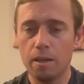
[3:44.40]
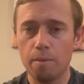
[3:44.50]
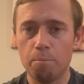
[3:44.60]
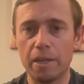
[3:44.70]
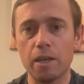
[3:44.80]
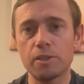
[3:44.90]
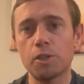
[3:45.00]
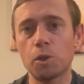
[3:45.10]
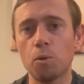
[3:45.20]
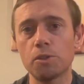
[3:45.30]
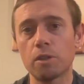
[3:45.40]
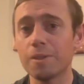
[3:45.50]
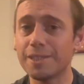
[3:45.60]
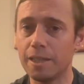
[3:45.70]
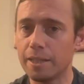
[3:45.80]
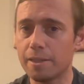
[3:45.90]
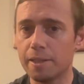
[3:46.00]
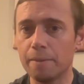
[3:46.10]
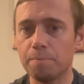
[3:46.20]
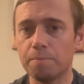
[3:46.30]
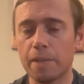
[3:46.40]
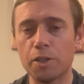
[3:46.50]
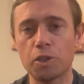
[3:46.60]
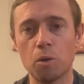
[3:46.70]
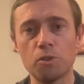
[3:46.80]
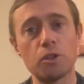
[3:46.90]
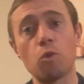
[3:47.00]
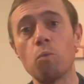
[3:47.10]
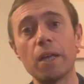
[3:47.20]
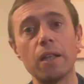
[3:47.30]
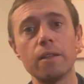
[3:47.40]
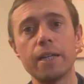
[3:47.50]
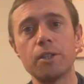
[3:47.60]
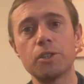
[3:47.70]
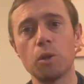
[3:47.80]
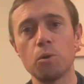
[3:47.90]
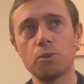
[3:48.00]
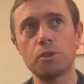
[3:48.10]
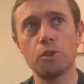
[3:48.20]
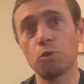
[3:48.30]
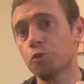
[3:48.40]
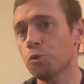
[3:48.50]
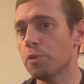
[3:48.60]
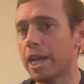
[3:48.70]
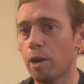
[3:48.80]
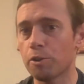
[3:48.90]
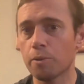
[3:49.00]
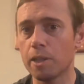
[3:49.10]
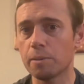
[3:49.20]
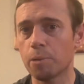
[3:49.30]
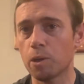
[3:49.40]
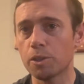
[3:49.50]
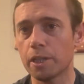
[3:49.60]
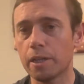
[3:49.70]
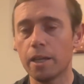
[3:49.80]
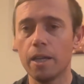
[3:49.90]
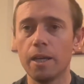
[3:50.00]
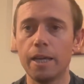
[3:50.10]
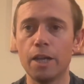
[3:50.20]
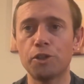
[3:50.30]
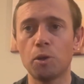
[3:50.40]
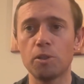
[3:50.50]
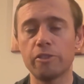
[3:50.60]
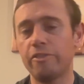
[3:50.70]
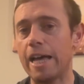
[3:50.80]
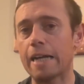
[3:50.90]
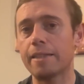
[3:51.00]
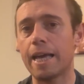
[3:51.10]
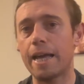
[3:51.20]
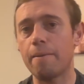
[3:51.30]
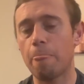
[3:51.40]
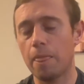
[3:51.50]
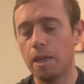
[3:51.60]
Because it shows their resiliency. It shows their will. It shows their true character as a person. It shows the fact that,